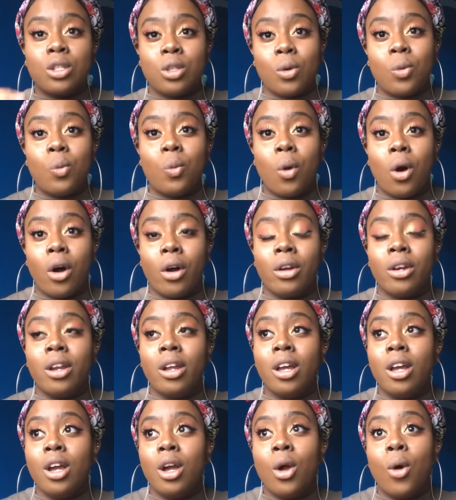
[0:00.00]
someone
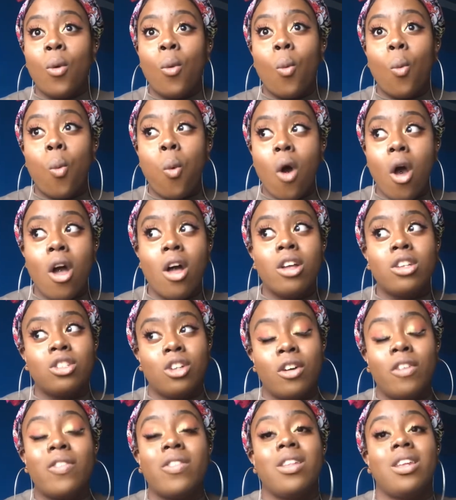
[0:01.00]
worse
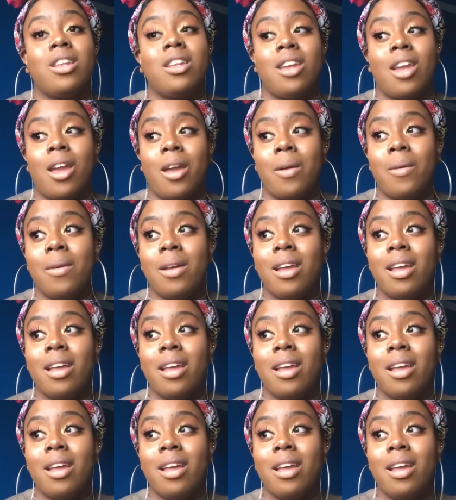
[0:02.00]
off than you.